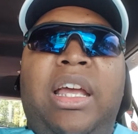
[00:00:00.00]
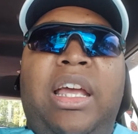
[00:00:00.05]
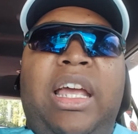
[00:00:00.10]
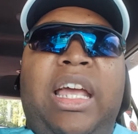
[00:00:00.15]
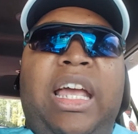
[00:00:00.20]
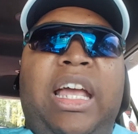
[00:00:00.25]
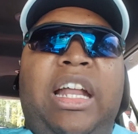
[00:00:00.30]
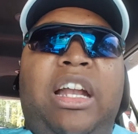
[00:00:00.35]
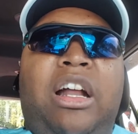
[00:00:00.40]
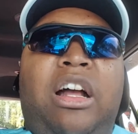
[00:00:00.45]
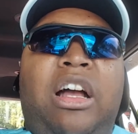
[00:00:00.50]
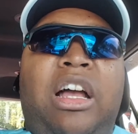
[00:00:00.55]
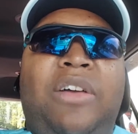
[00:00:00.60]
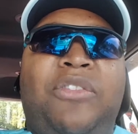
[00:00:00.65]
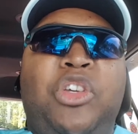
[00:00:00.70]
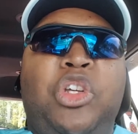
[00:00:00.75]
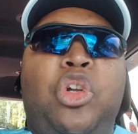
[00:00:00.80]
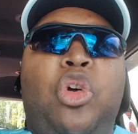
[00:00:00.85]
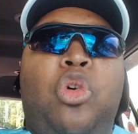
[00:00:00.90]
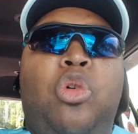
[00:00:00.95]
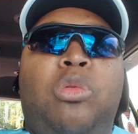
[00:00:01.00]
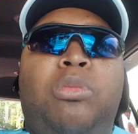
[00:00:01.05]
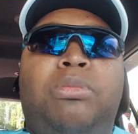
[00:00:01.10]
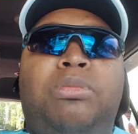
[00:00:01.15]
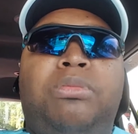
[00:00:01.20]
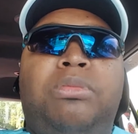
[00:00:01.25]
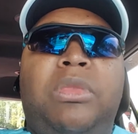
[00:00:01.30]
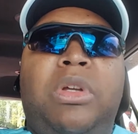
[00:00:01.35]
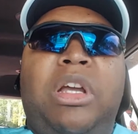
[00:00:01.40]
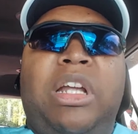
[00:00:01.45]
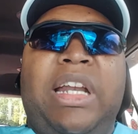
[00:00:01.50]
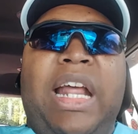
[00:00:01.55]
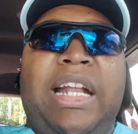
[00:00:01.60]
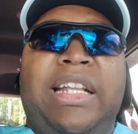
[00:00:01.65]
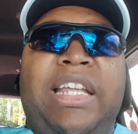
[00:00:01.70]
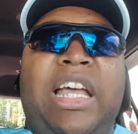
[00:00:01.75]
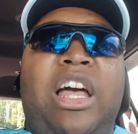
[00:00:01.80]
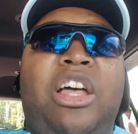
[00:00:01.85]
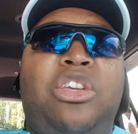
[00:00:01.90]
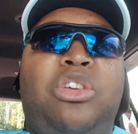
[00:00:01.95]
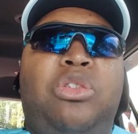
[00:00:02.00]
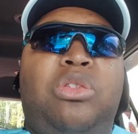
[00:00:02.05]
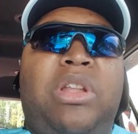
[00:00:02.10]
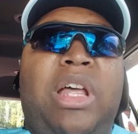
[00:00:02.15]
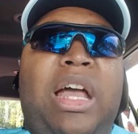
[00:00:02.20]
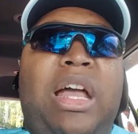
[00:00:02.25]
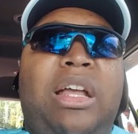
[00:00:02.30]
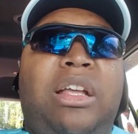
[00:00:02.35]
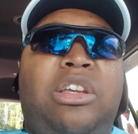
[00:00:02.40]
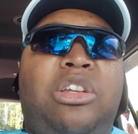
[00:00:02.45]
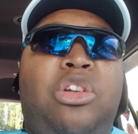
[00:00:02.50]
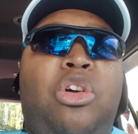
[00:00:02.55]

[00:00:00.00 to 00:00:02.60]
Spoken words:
and if you don't, and they tell you that,